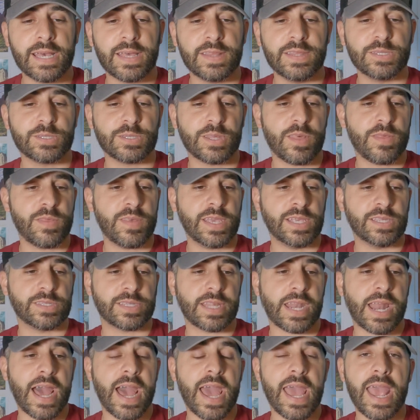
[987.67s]
These are the things
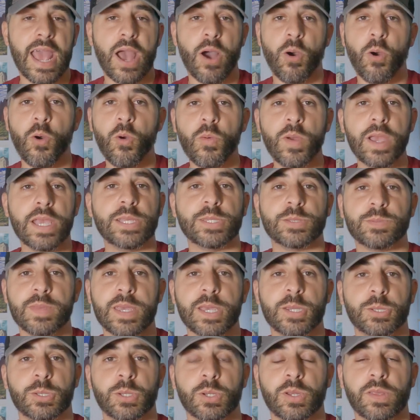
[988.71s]
that I always
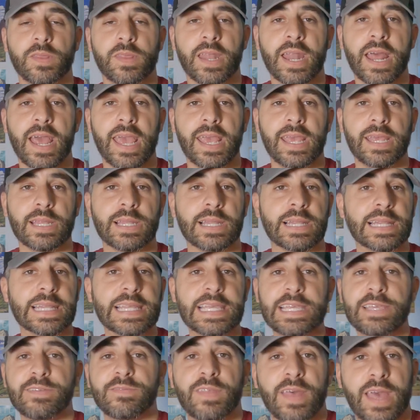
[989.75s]
make sure that I
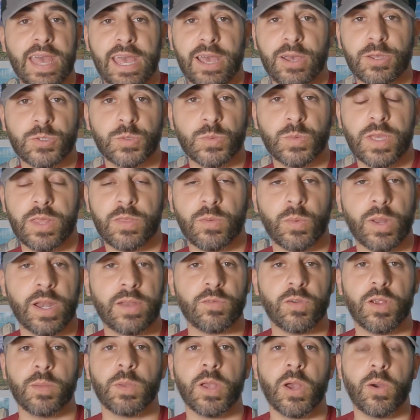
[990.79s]
leave the house with
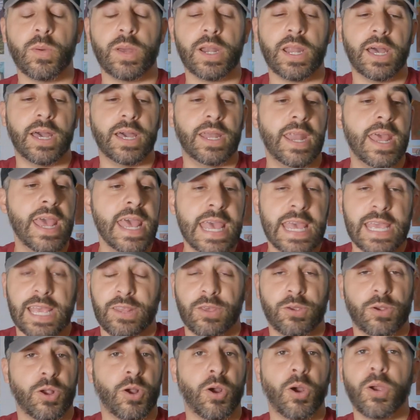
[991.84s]
whenever I'm going on
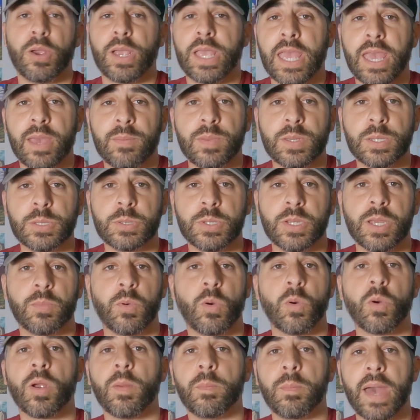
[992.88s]
either a car camping trip
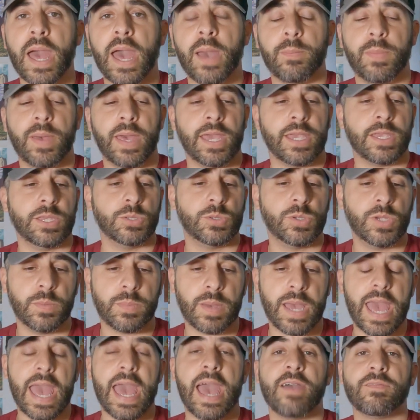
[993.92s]
or a backpacking trip.
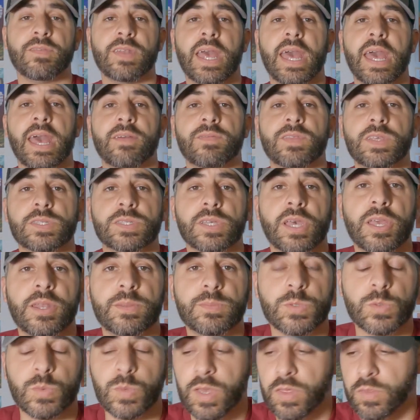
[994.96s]
I have to have these
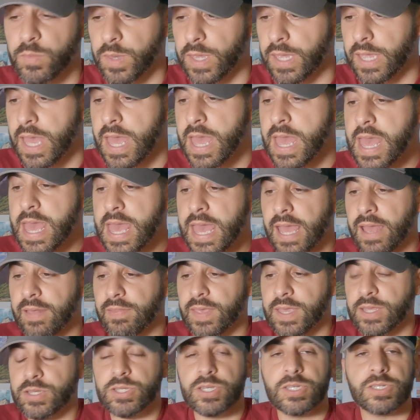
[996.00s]
items with me, and
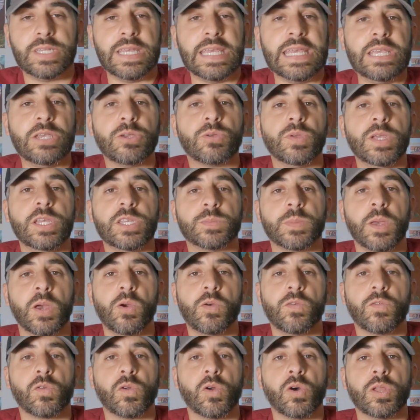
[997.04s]
they just increase my
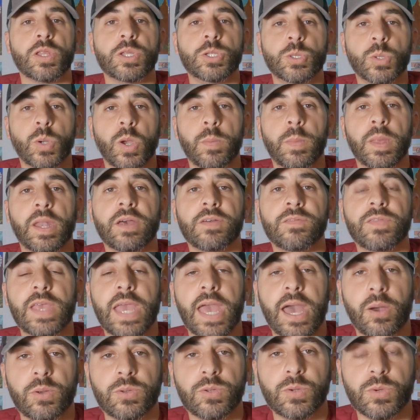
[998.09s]
overall enjoyment of the
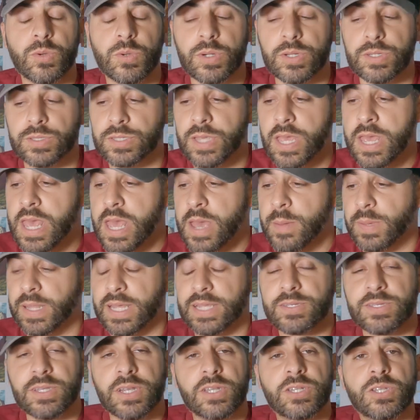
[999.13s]
outdoors. But
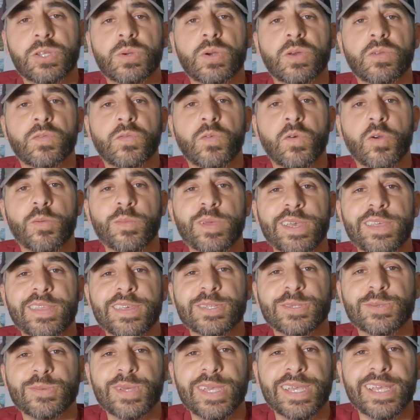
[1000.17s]
that's going to do it for me
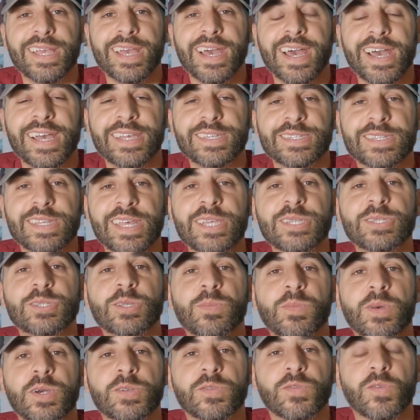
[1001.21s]
this week, guys. Thanks so
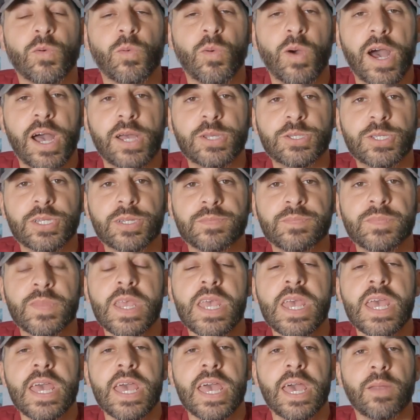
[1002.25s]
much for watching.
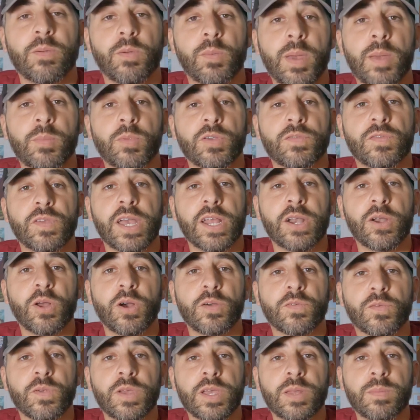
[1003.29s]
And remember, if you're headed
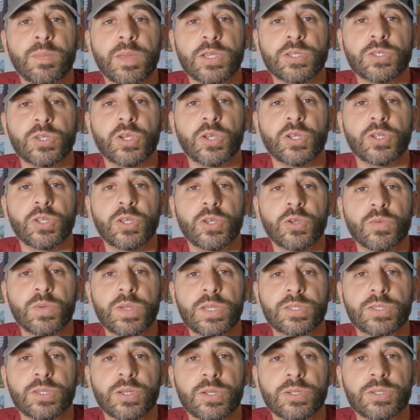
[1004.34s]
off grid, make sure you do your
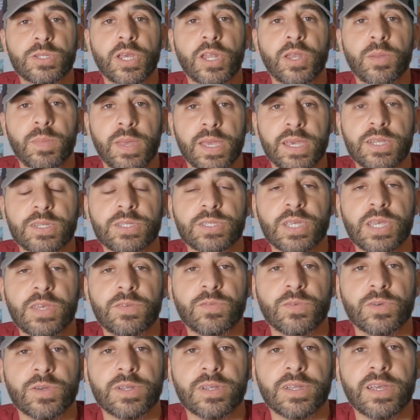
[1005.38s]
research and you make it a
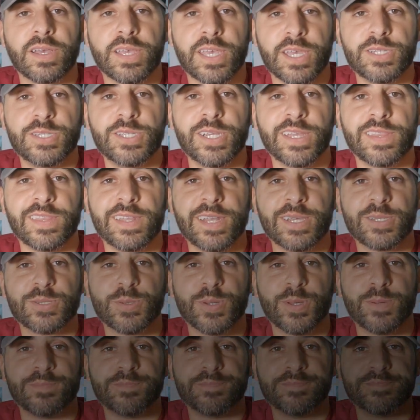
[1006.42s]
safe one. I'll catch you on the next
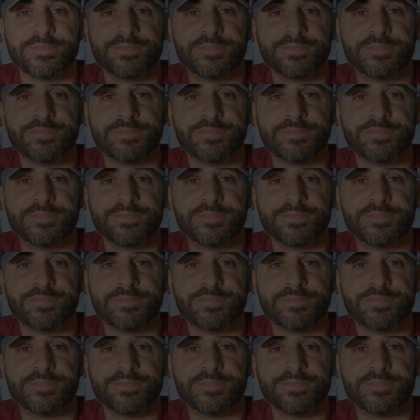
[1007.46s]
one.